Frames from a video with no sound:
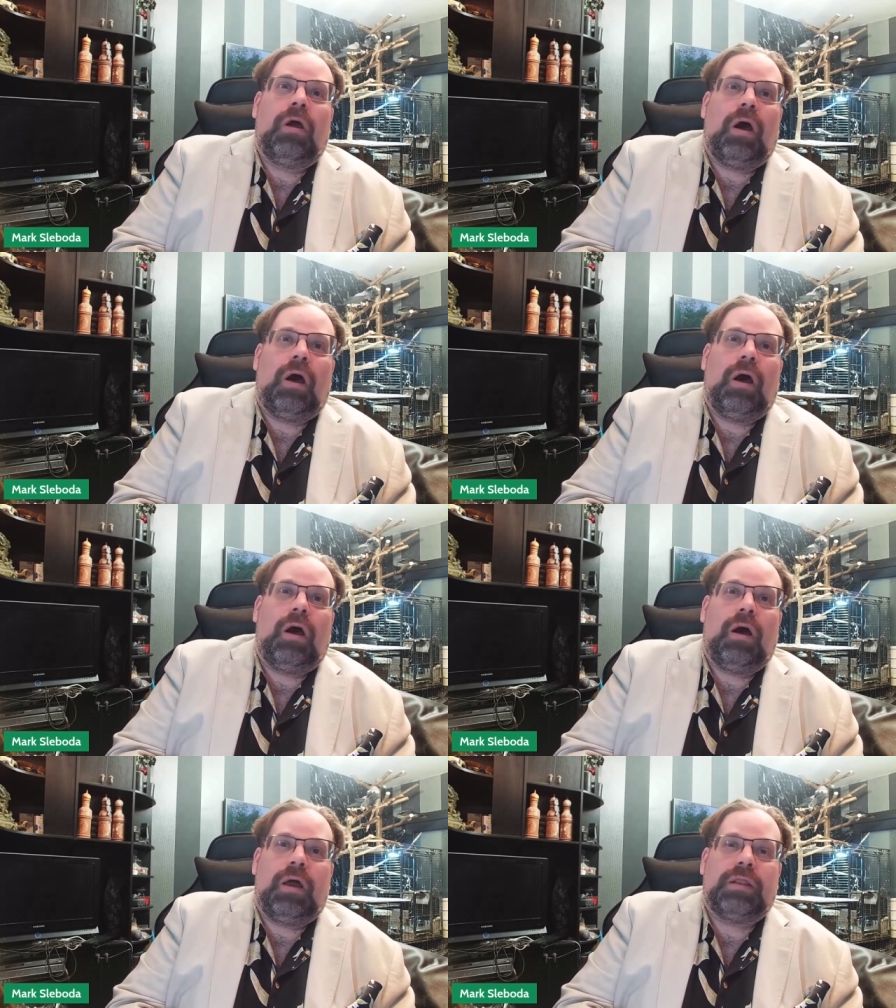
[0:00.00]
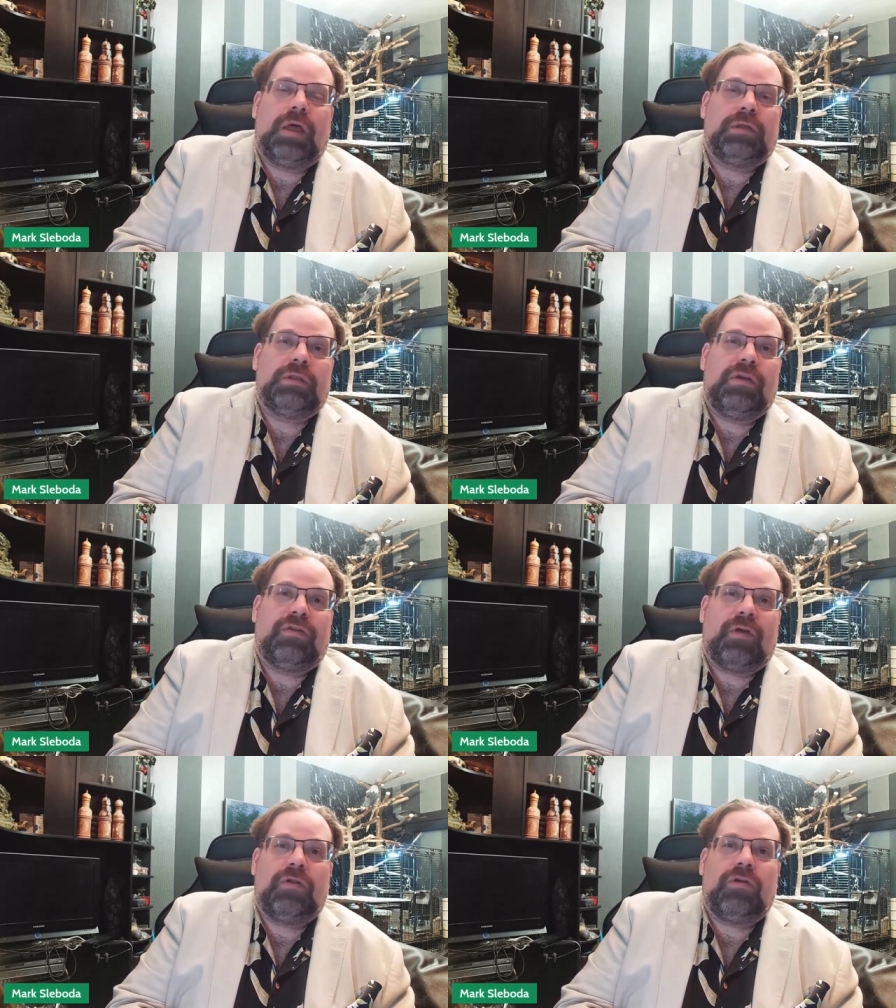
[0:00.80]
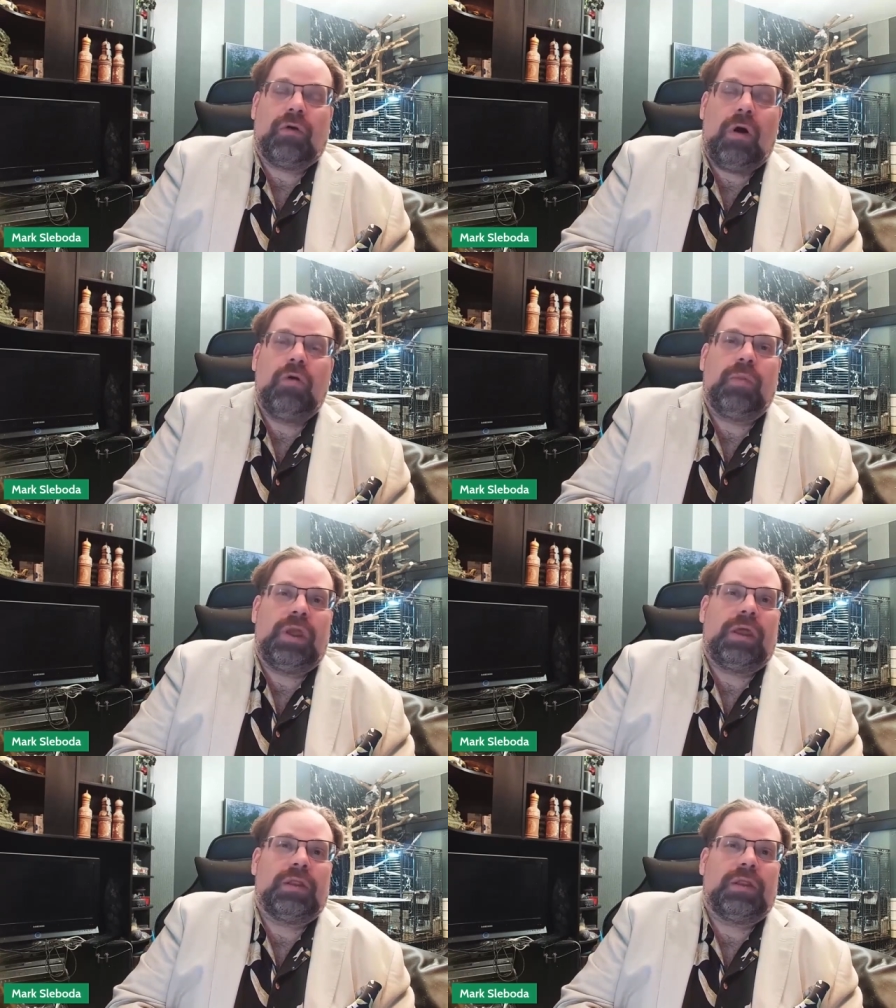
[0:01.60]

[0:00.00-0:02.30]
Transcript: uh, at, at, least on your own media,